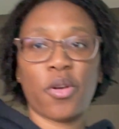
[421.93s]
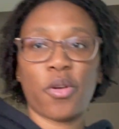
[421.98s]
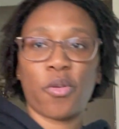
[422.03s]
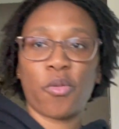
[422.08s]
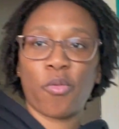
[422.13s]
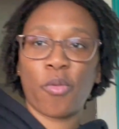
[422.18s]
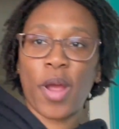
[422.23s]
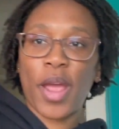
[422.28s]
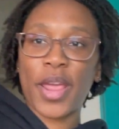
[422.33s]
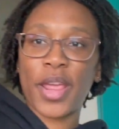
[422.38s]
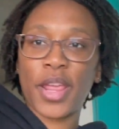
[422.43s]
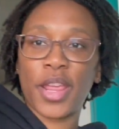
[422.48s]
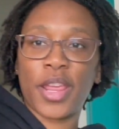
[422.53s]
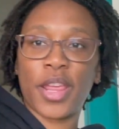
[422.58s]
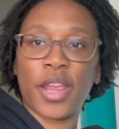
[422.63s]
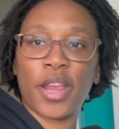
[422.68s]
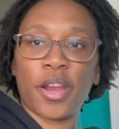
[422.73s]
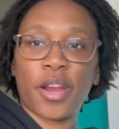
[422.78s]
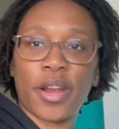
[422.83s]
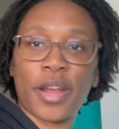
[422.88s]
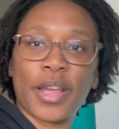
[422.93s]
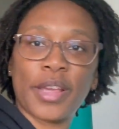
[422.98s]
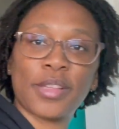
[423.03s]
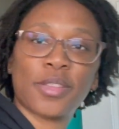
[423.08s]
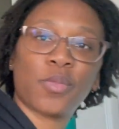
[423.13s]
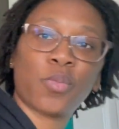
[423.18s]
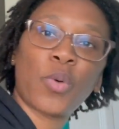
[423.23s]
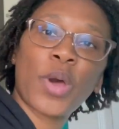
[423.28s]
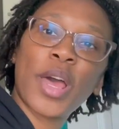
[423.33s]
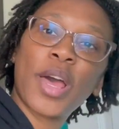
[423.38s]
right here
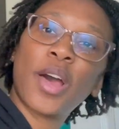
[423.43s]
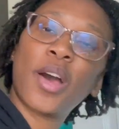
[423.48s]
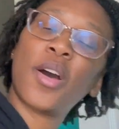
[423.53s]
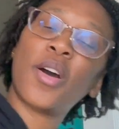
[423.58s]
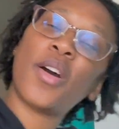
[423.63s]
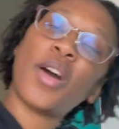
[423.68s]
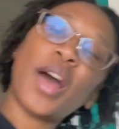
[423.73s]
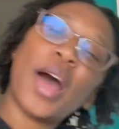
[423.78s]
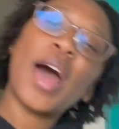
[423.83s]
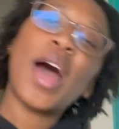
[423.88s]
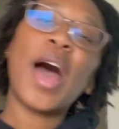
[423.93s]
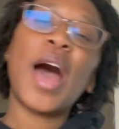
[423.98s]
as well.